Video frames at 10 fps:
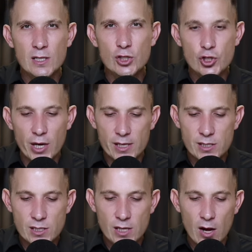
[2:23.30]

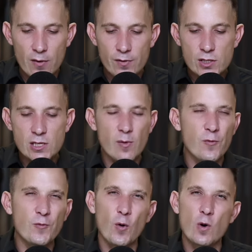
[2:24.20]
Jesus. Now, verse number
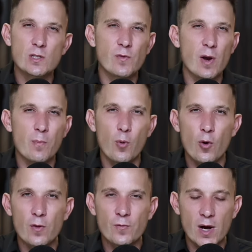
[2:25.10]
four is very
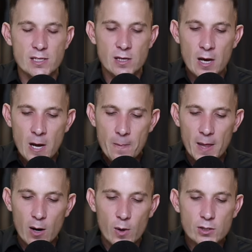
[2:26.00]
important for us,
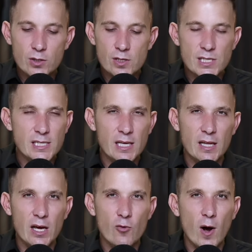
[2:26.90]
and I want you to see
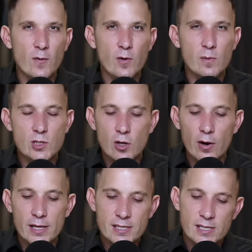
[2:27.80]
there right from the
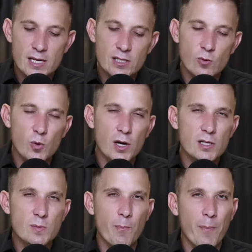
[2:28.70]
start it says the
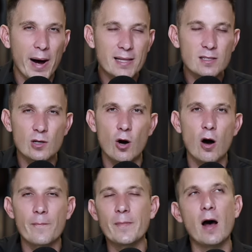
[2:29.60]
words, but
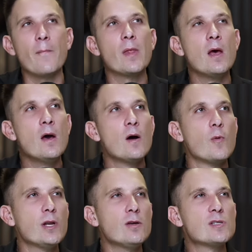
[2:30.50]
God. Now,
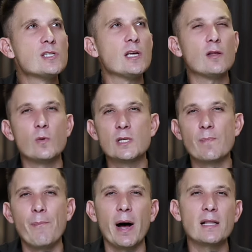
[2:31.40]
when you see the words
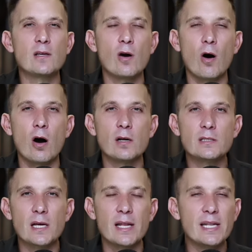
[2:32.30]
but God,
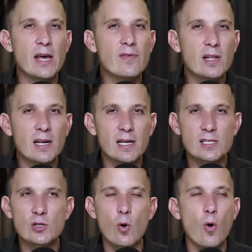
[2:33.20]

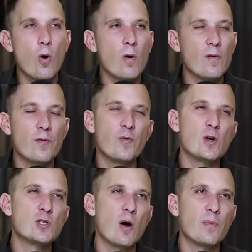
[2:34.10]
nevertheless, or for
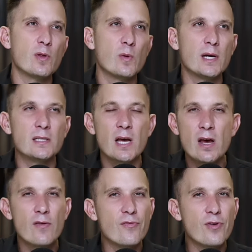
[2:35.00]
example, the word
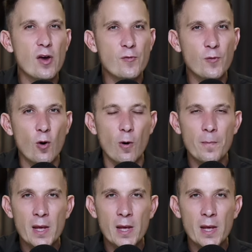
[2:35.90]
therefore,